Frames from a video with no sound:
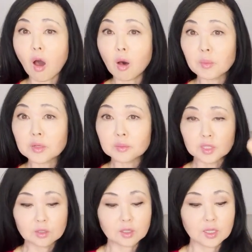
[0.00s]
almond
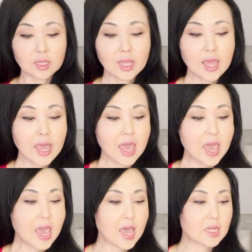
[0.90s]
milk
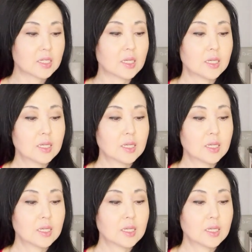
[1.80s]
and